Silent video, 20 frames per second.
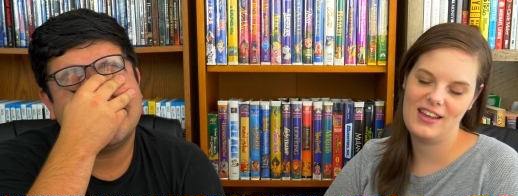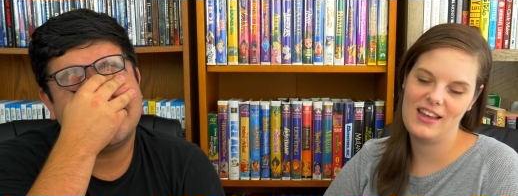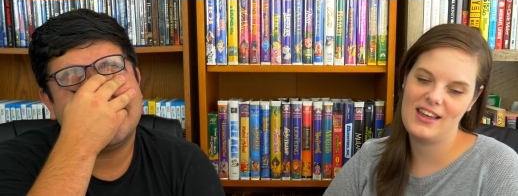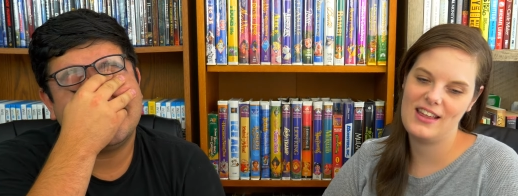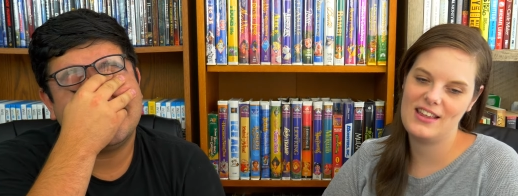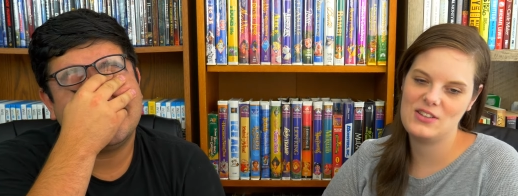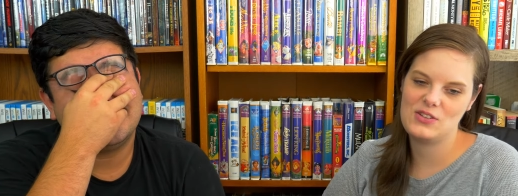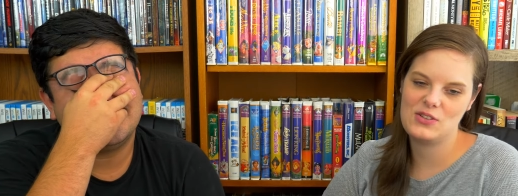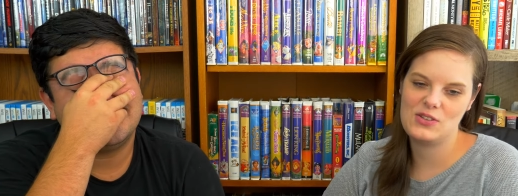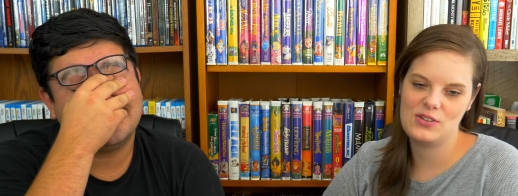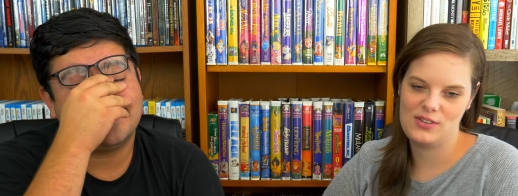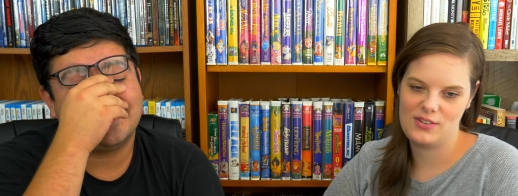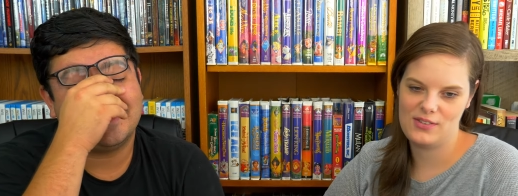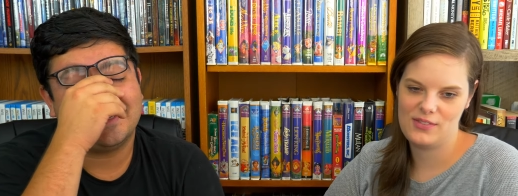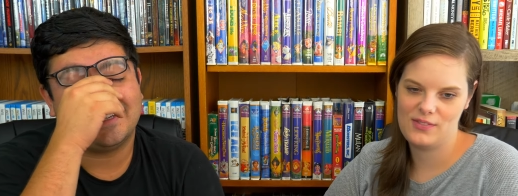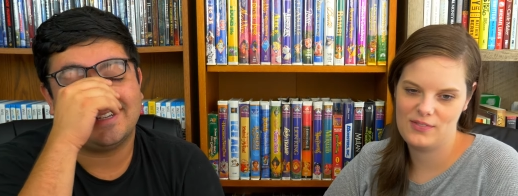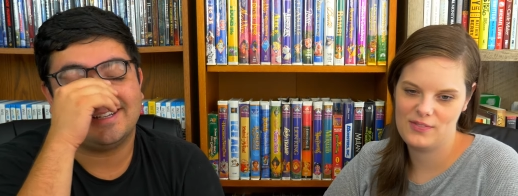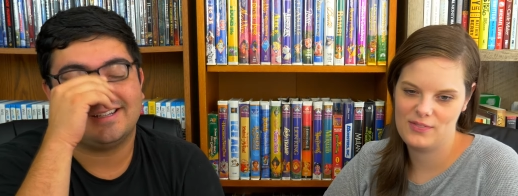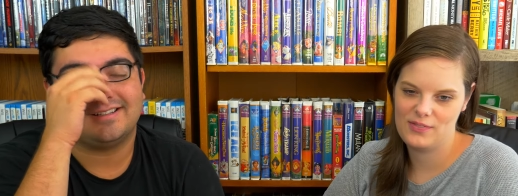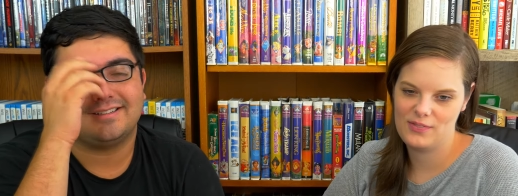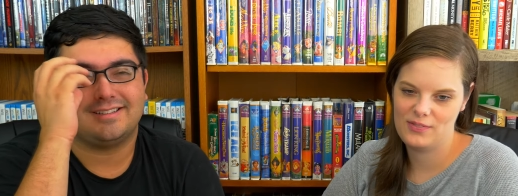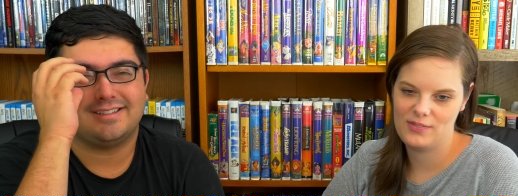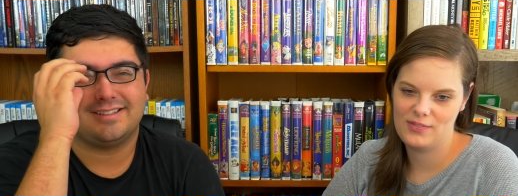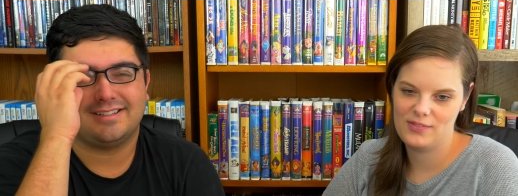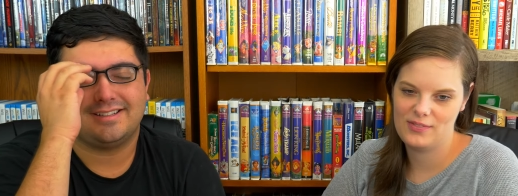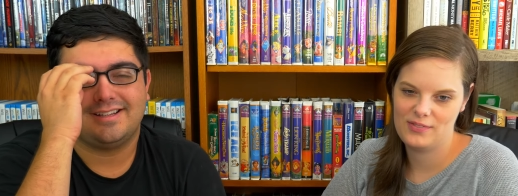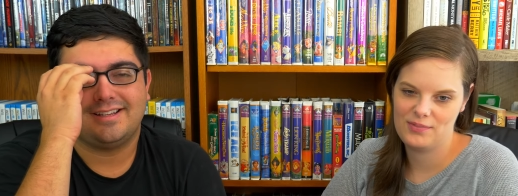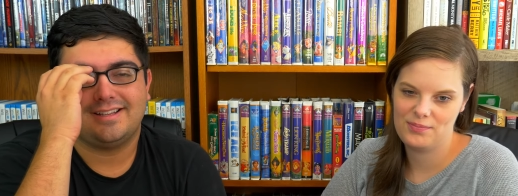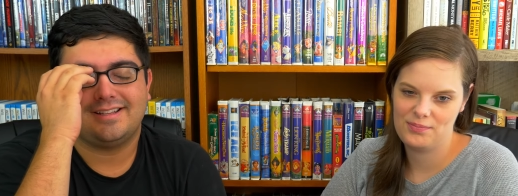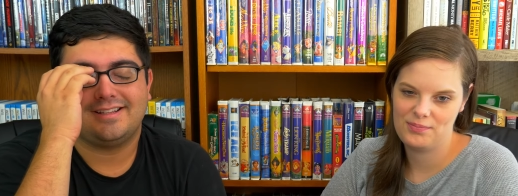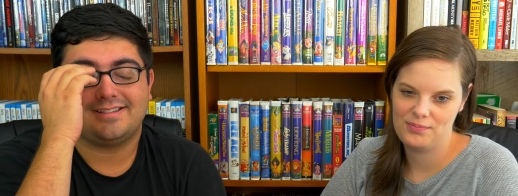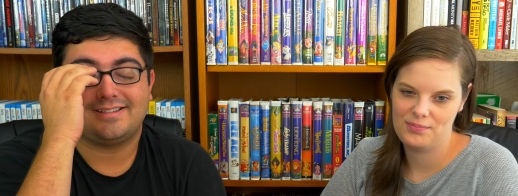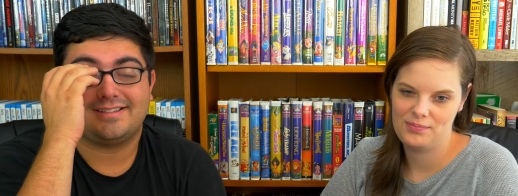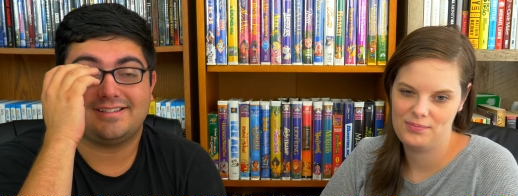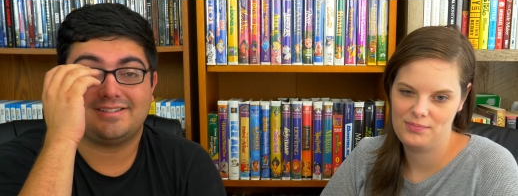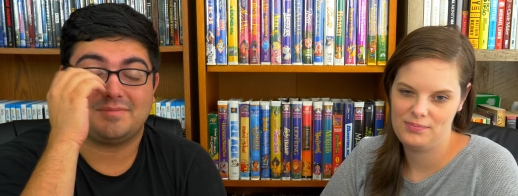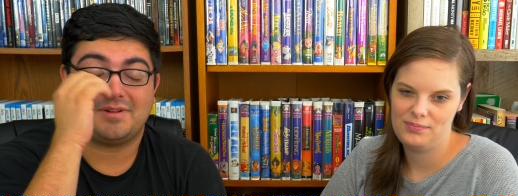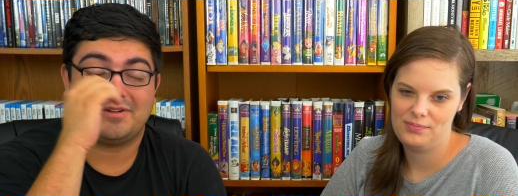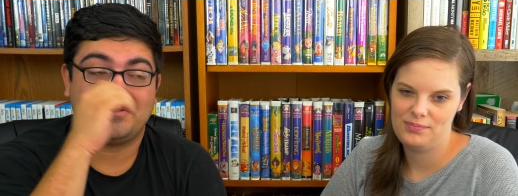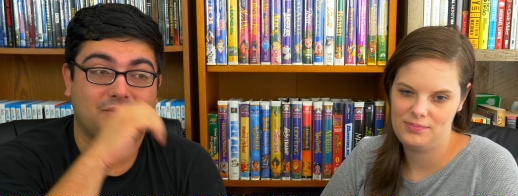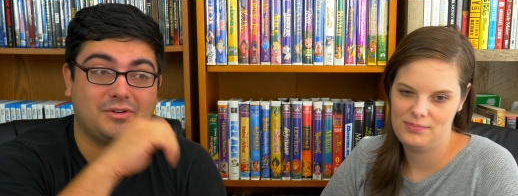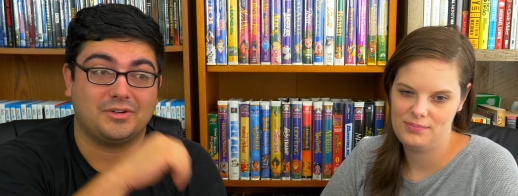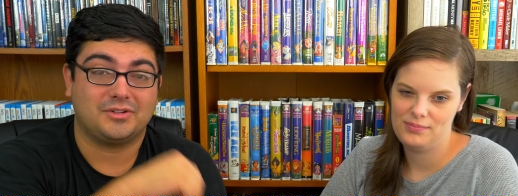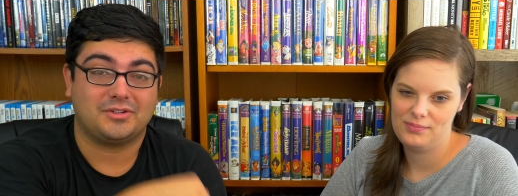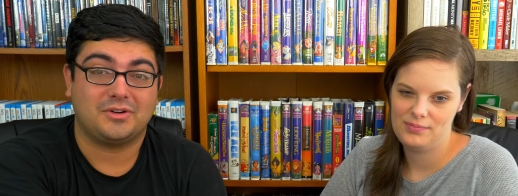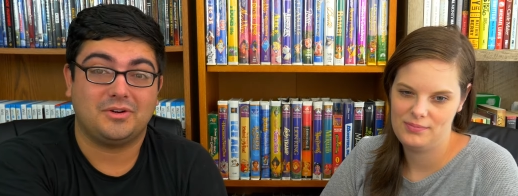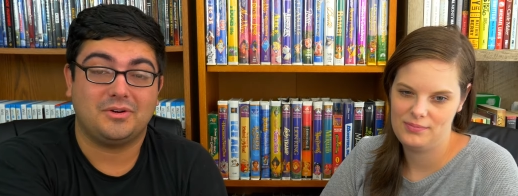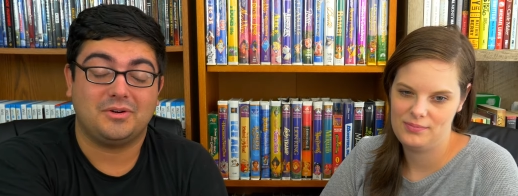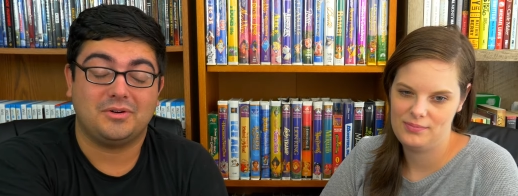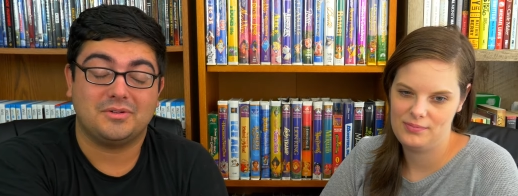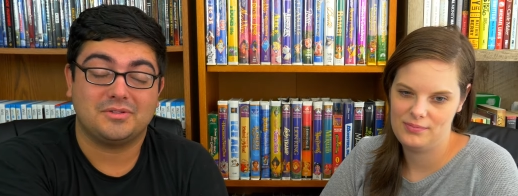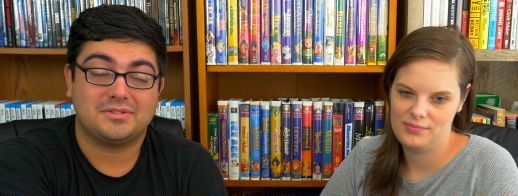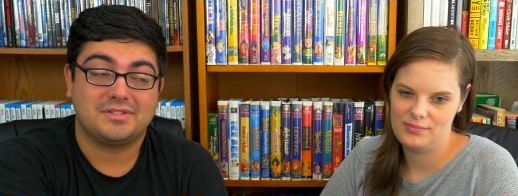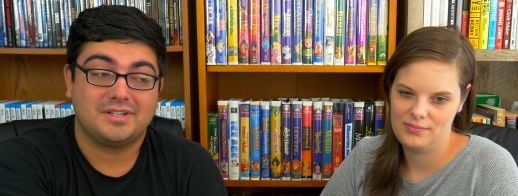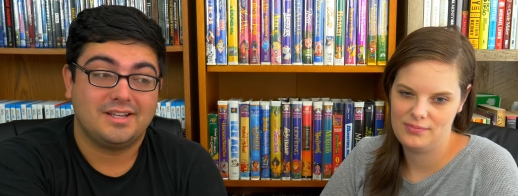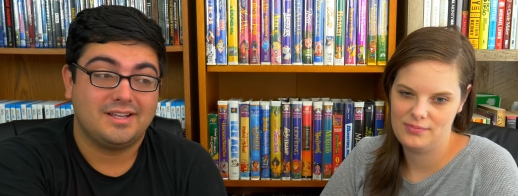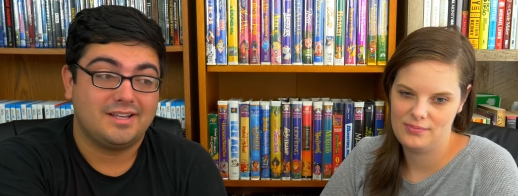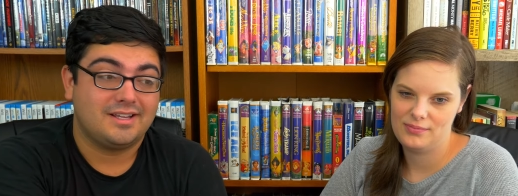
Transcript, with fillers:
Speaker 1: Yeah, that's true. Yeah, this isn't meant for adults.